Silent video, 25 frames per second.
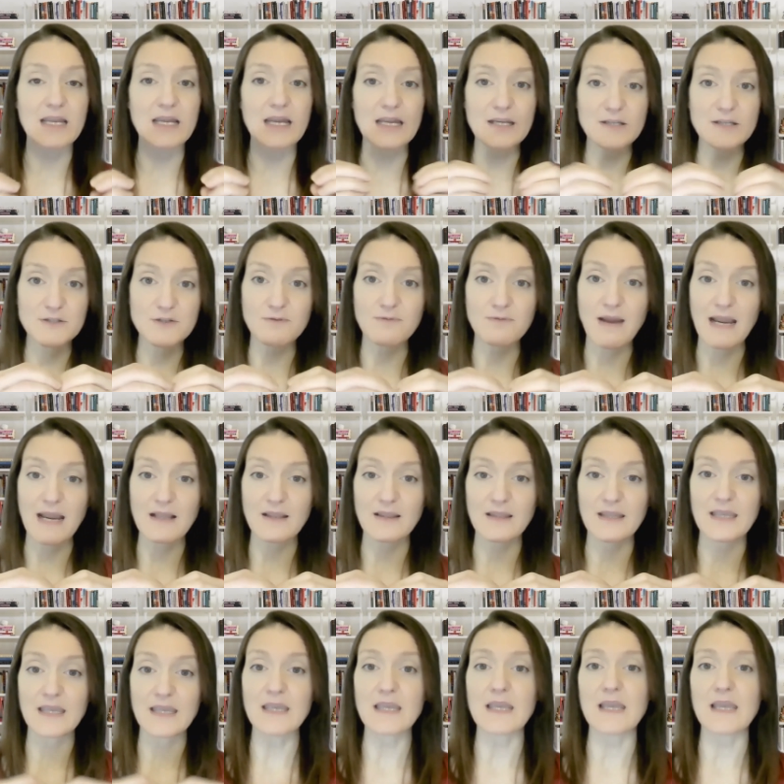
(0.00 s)

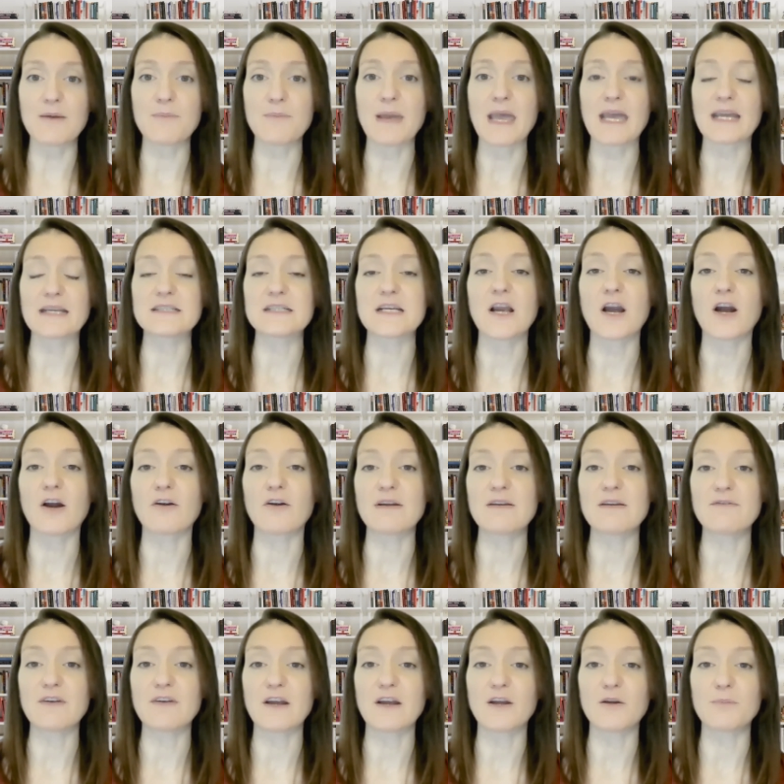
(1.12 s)
indirectly impacting heart
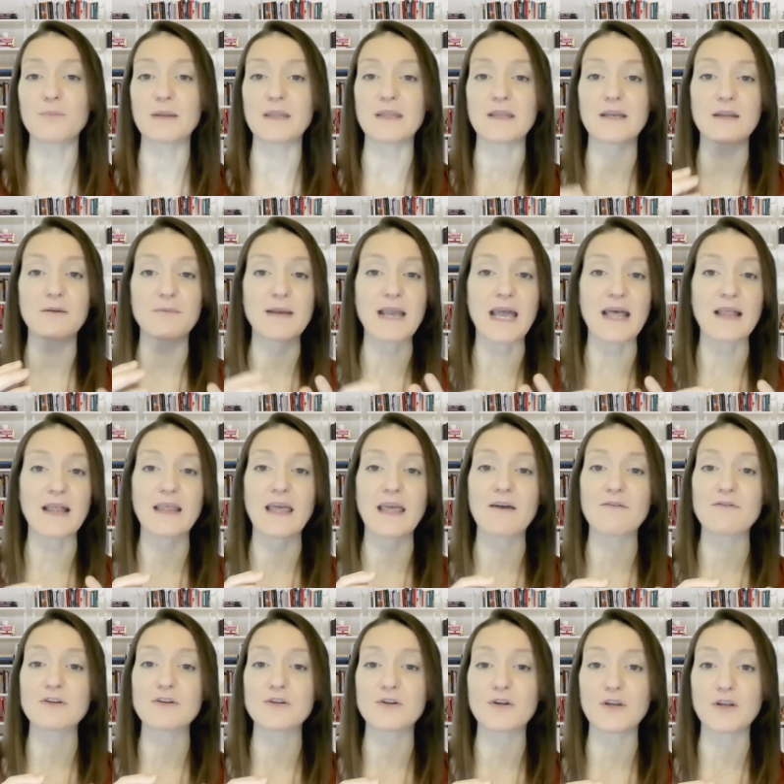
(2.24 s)
rate variability, we got
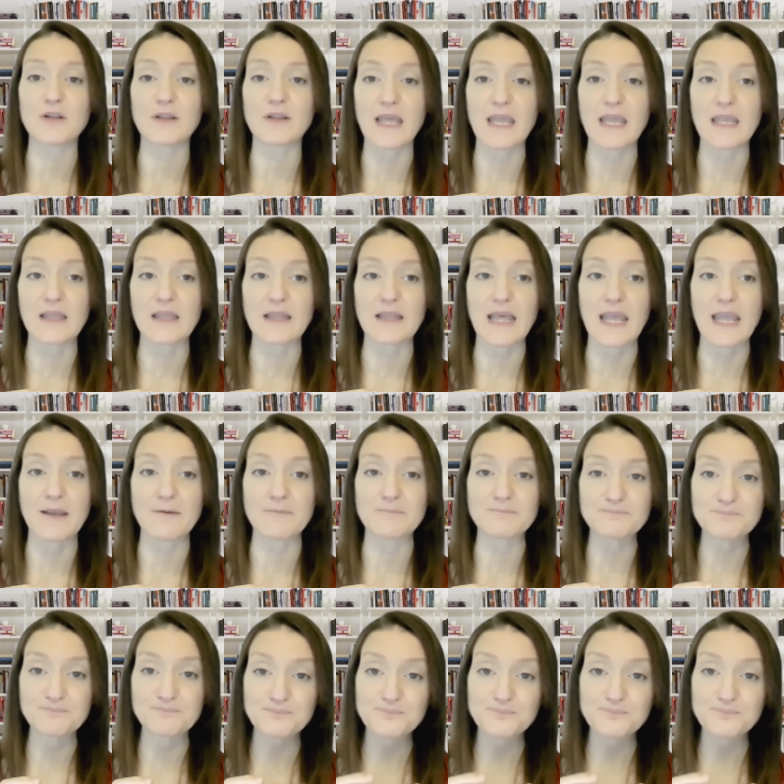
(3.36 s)
lavender, ylang ylang,